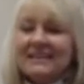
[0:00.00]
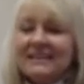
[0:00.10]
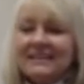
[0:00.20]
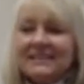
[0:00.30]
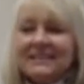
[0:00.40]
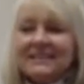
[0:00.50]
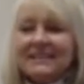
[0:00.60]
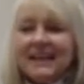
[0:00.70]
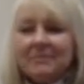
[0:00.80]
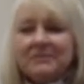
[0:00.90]

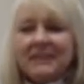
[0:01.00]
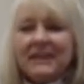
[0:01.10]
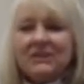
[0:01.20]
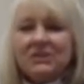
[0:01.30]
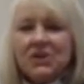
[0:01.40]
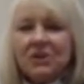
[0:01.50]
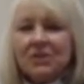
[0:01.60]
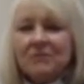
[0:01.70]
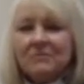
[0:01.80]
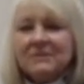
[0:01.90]
Steps in
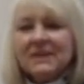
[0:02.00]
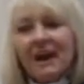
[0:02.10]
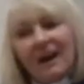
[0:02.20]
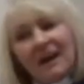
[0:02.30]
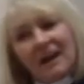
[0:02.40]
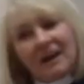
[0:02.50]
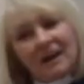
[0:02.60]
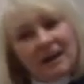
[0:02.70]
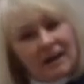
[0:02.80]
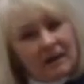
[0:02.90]
terms
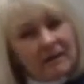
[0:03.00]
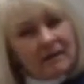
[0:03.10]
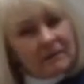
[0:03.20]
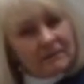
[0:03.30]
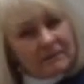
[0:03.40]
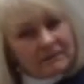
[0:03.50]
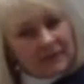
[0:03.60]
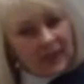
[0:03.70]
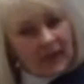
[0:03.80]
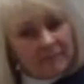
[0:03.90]
of
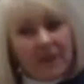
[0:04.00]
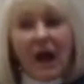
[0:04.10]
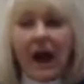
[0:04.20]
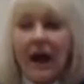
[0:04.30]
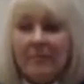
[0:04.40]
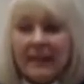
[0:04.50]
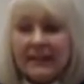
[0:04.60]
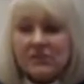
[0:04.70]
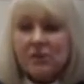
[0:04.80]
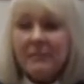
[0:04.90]

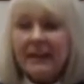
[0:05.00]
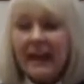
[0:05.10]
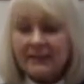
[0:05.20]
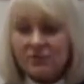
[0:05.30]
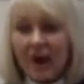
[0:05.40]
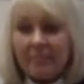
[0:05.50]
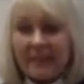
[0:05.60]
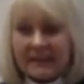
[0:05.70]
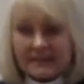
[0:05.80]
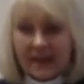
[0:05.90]
like, do you mean like
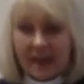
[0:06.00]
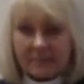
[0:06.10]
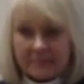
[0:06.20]
drop-in type?